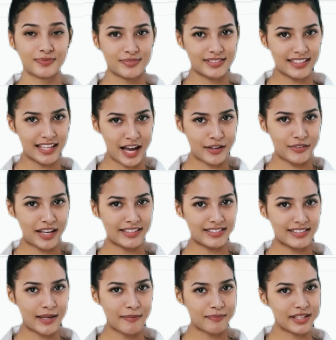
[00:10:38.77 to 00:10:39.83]
Now let's
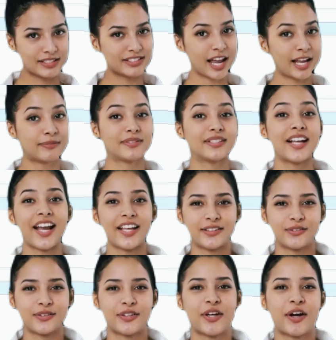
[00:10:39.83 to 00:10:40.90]
simply type
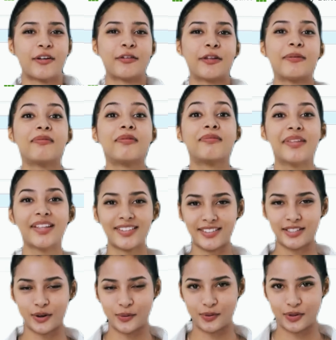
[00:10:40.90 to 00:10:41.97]
select star from movies,
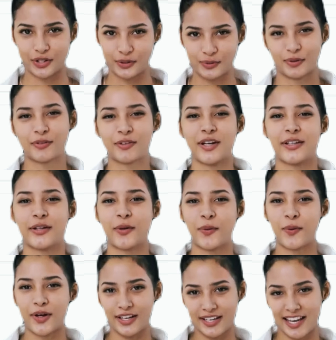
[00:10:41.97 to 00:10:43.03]
which will run a
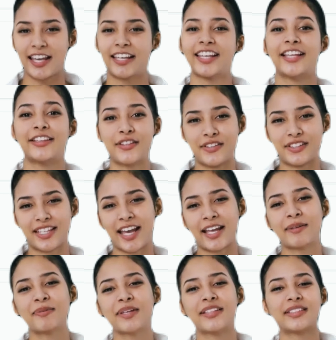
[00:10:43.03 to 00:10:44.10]
query against the
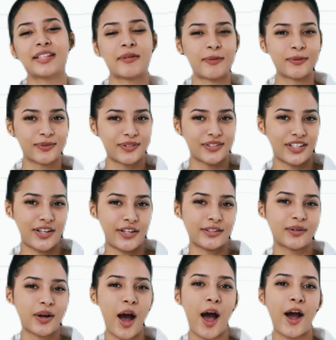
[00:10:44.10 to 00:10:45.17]
database that will return
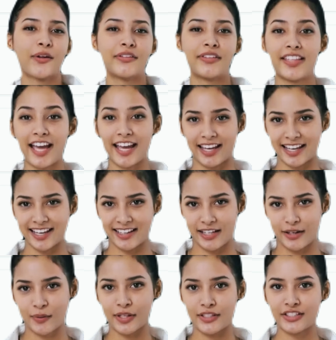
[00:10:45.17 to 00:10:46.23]
all the data that
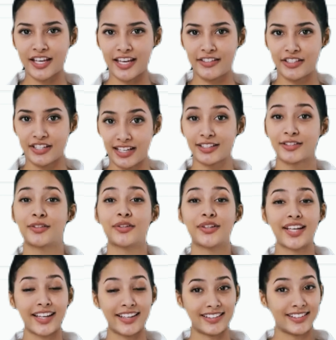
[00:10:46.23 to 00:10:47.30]
we just
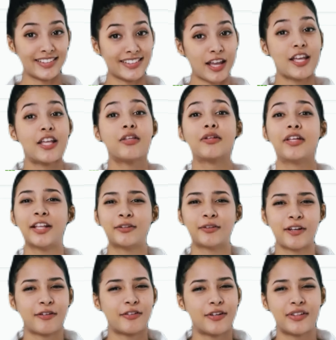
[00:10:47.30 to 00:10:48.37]
inserted. You can
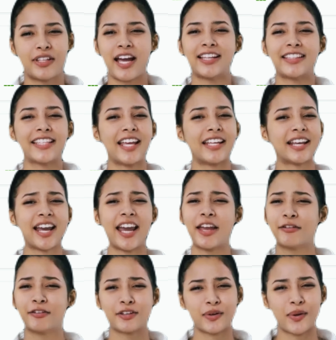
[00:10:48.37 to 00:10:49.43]
review that data
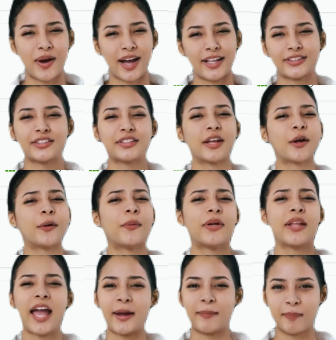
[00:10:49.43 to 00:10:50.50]
if you want. What
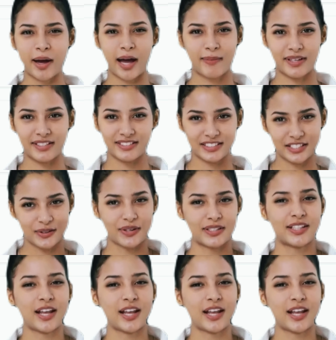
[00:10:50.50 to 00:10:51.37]
I promise you is